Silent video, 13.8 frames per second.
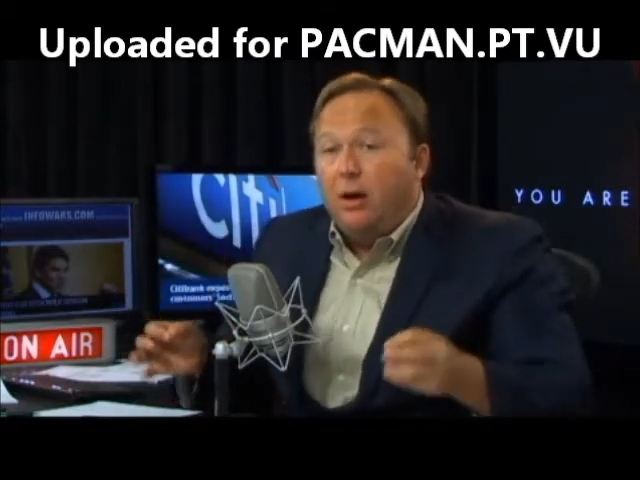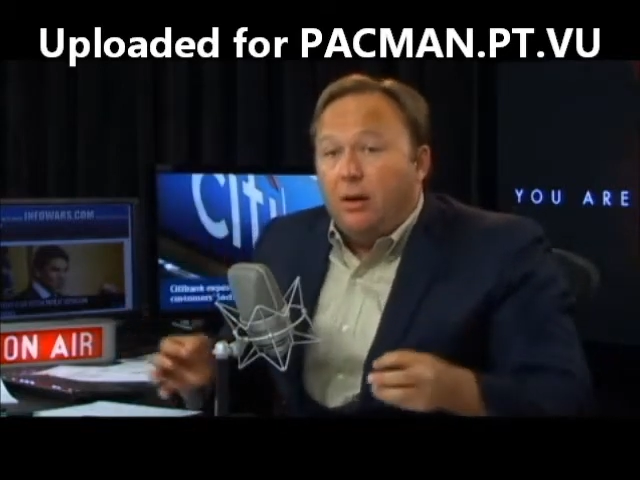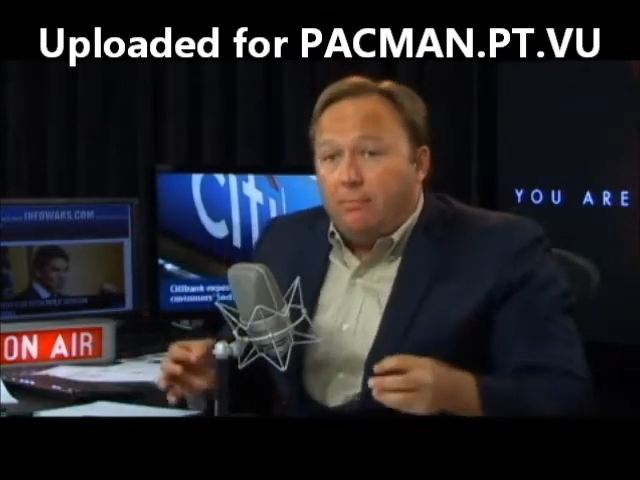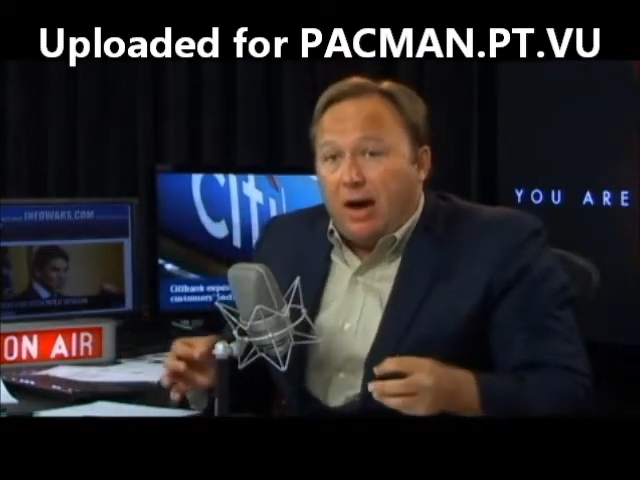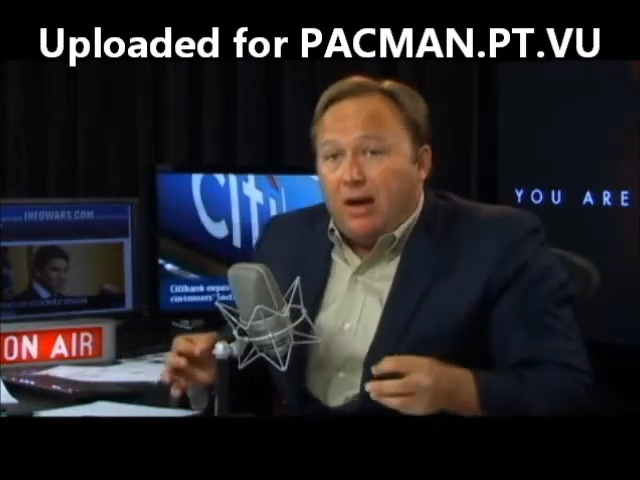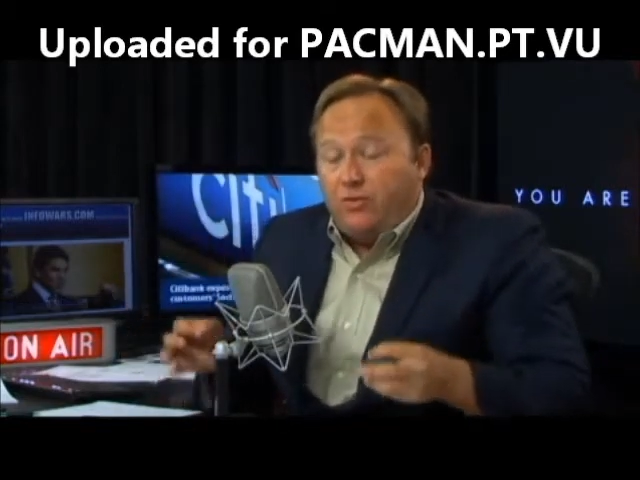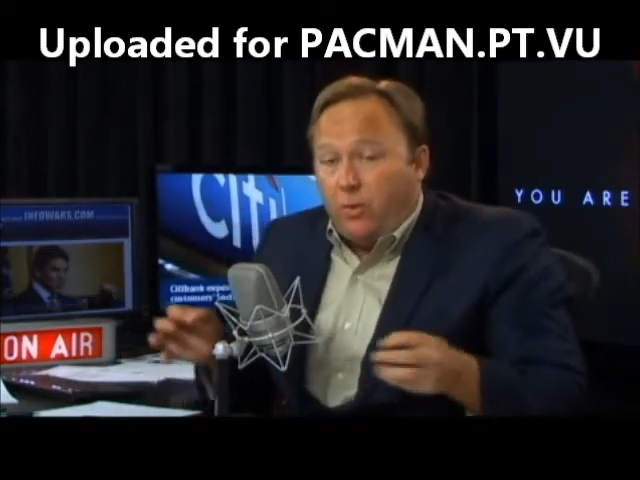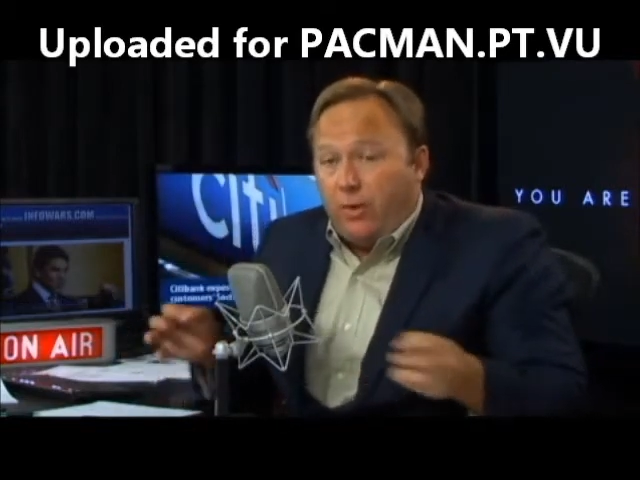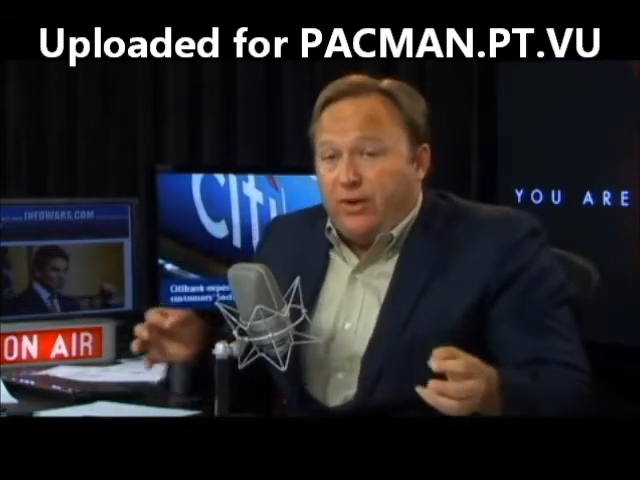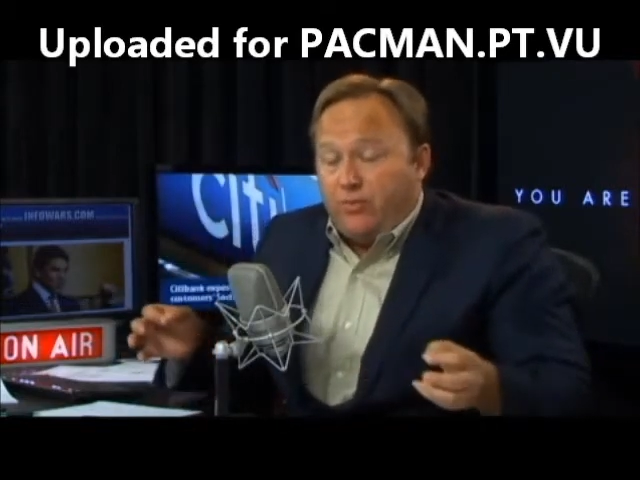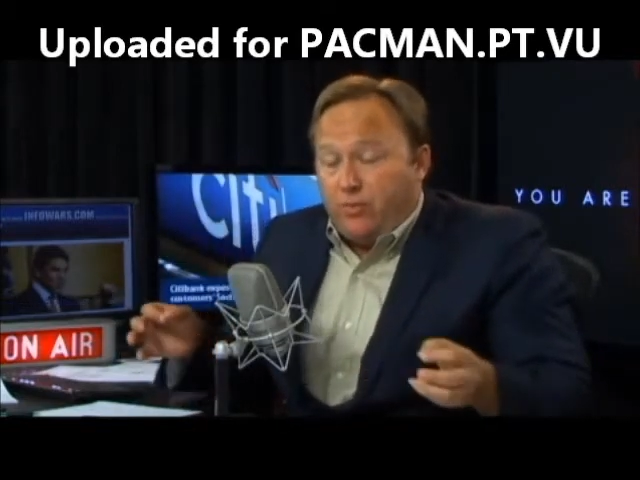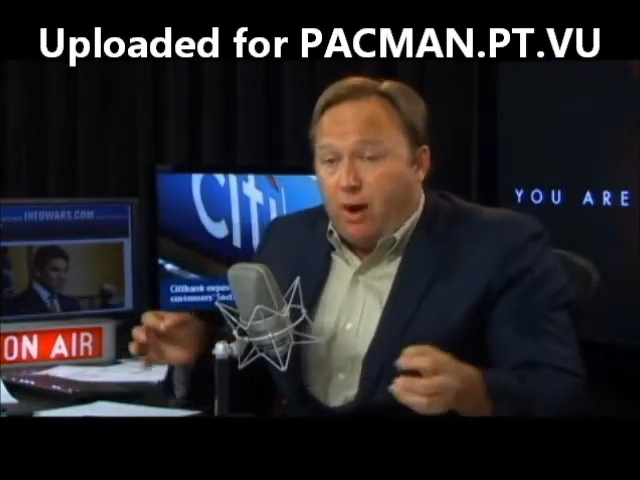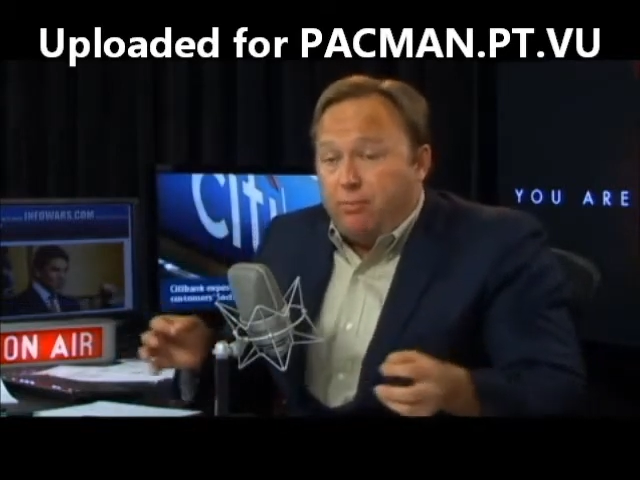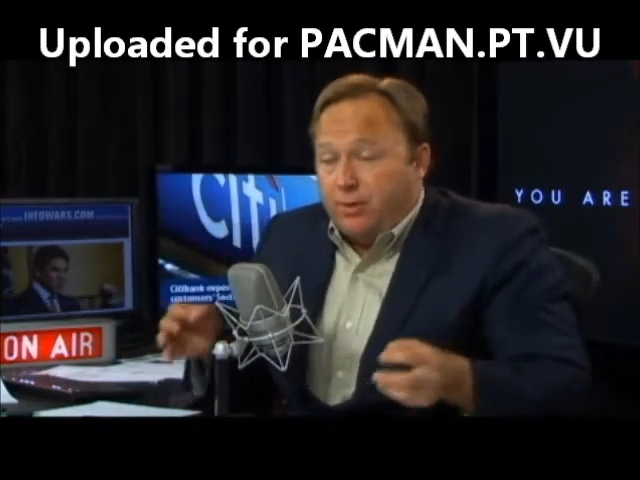by twenty
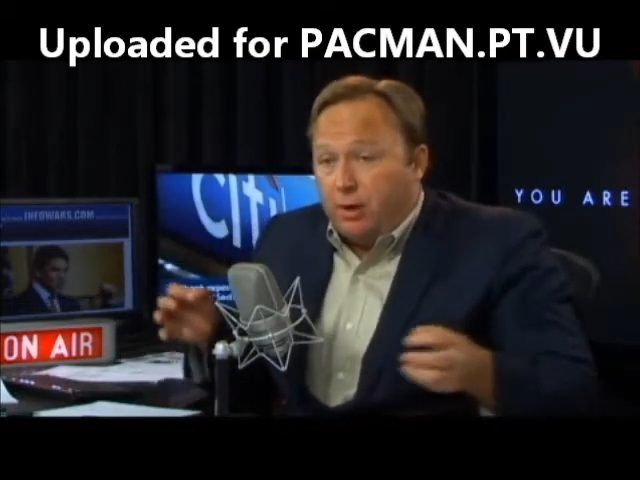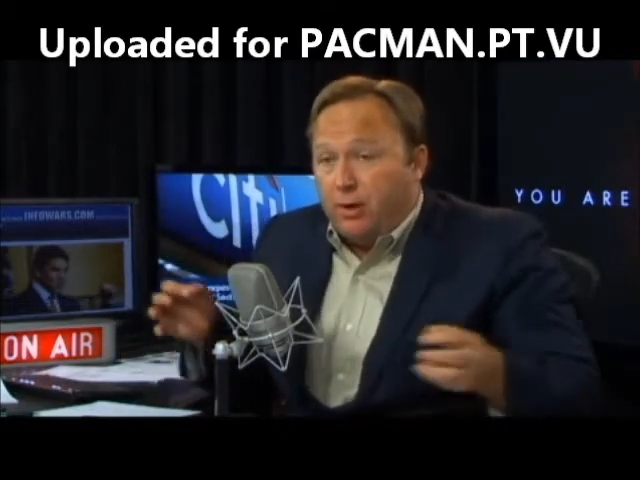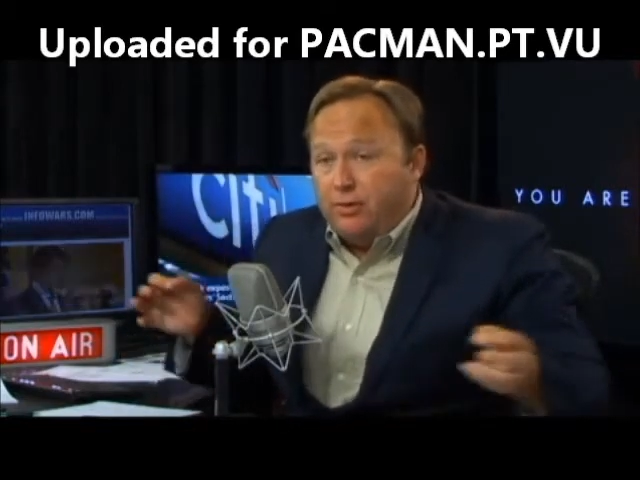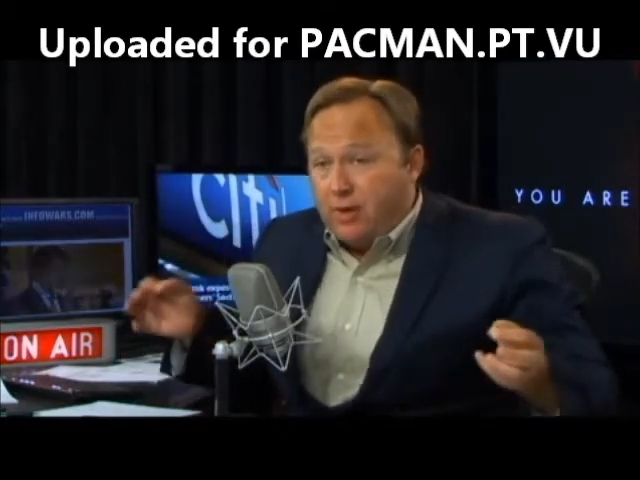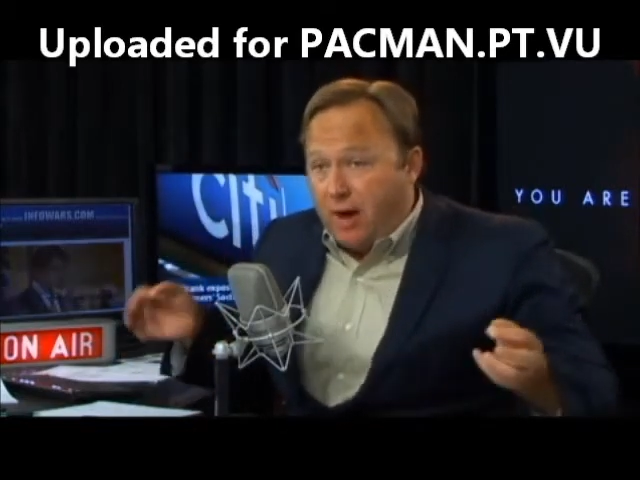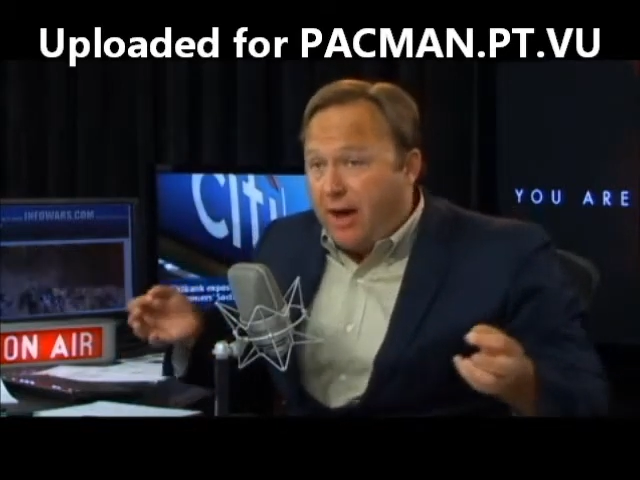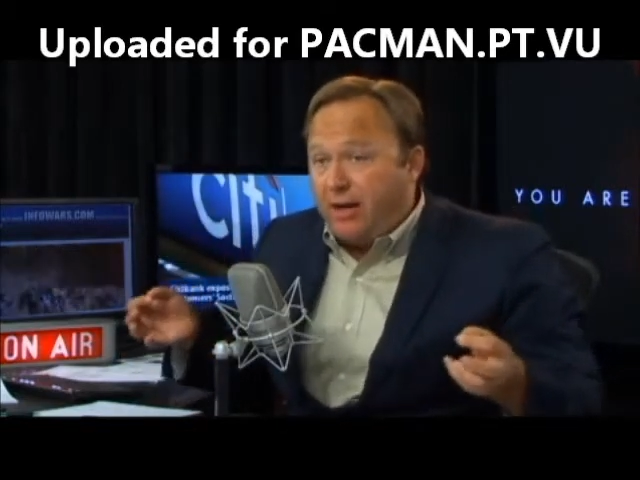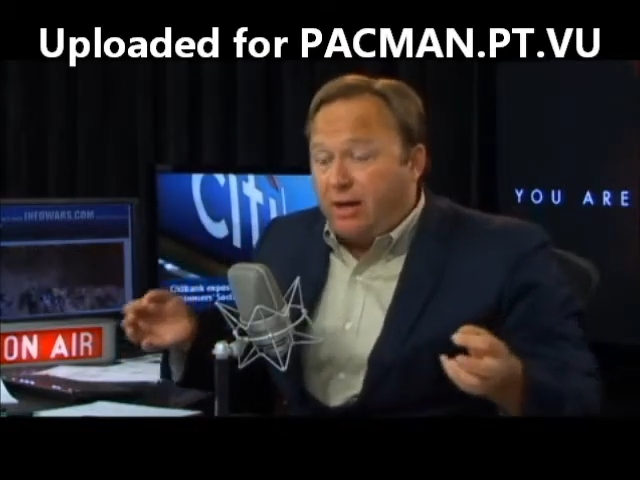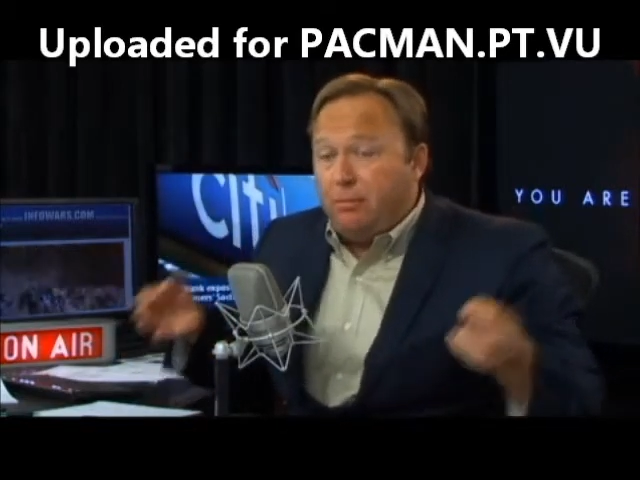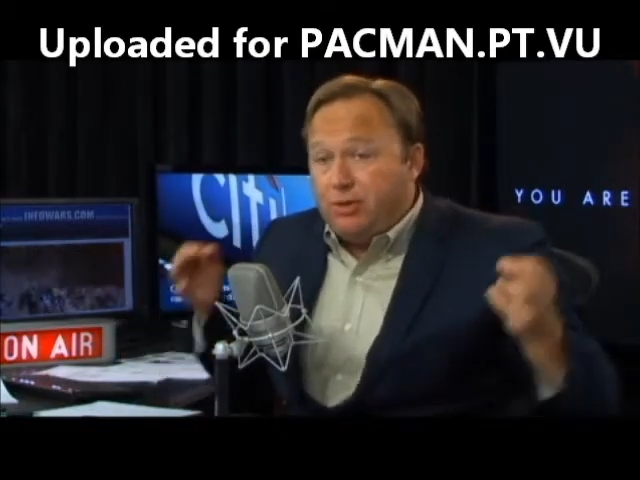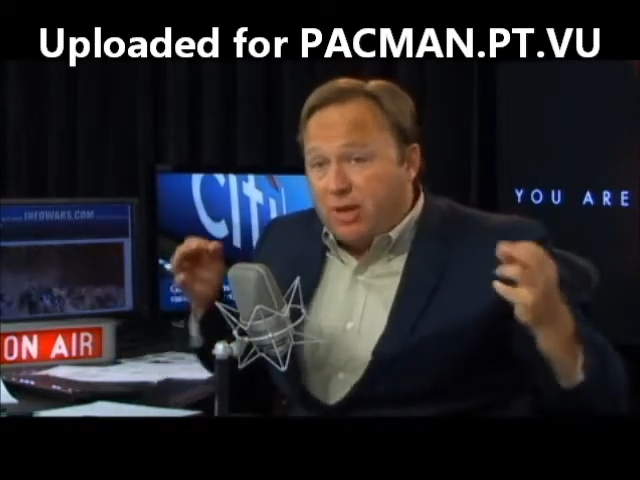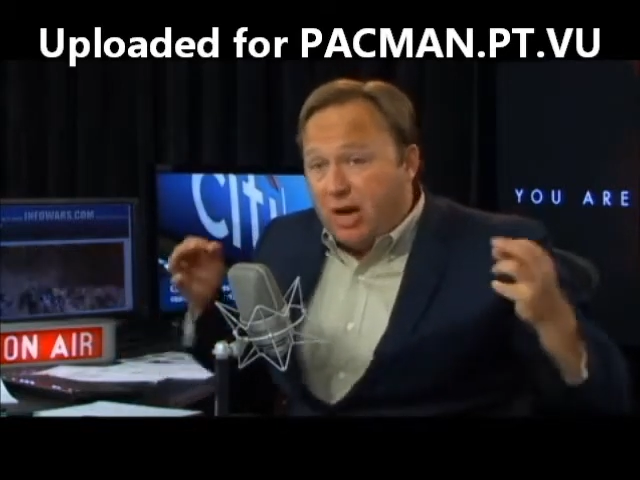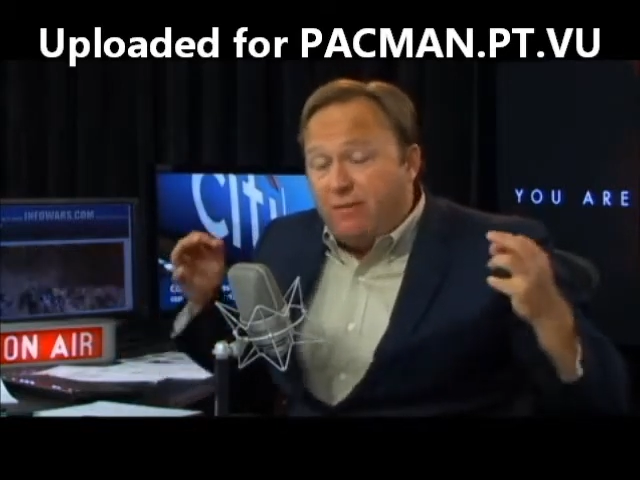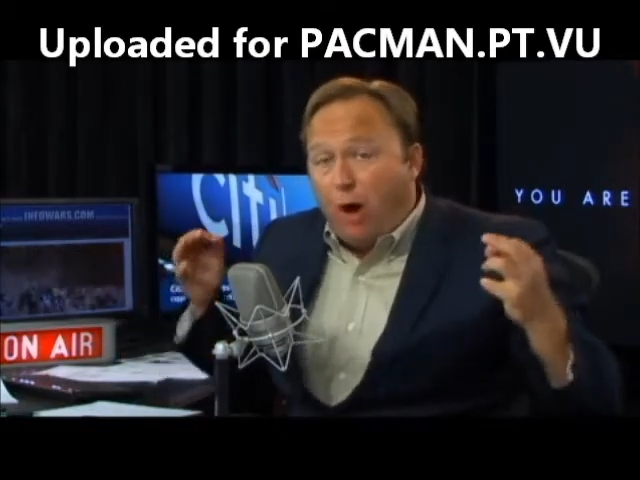twelve in their own documents to have